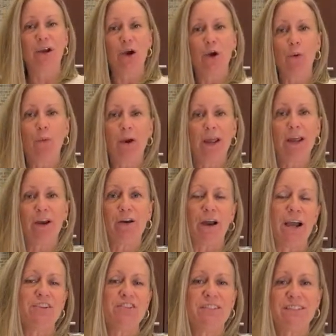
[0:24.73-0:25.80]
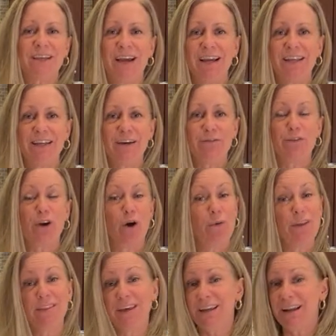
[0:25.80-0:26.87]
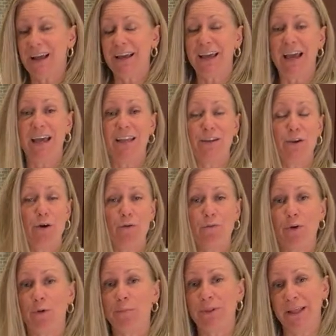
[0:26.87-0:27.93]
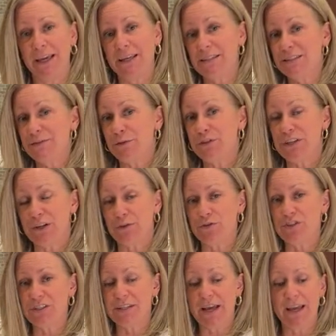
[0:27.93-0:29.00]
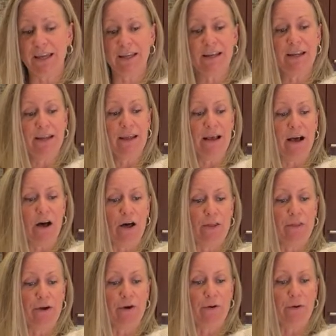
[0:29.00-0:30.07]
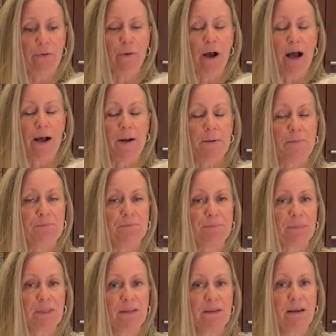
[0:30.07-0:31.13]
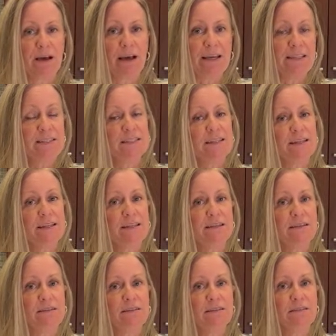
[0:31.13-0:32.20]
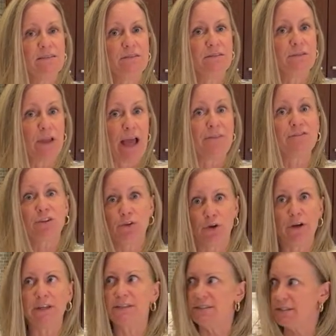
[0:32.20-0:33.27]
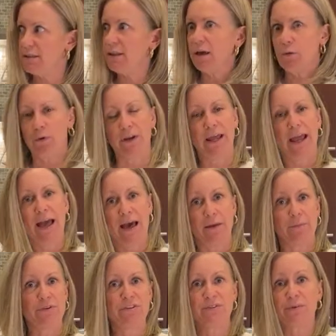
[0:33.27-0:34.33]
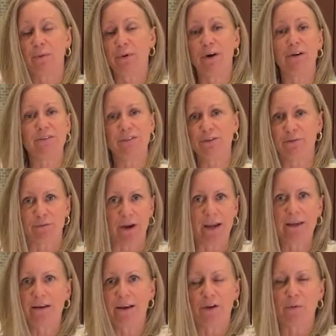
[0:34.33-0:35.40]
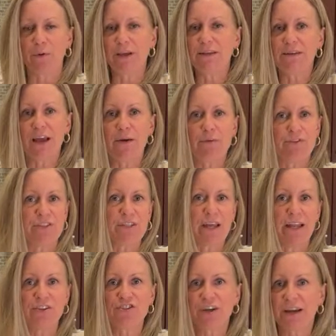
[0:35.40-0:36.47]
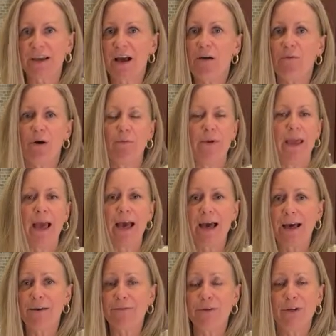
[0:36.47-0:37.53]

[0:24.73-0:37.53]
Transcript: where I just kind of go with it. I had no real plans for dinner tonight. Although I did have to look and see like what I had, which is what we all do, right? On a weeknight, we just kind of check out what we have,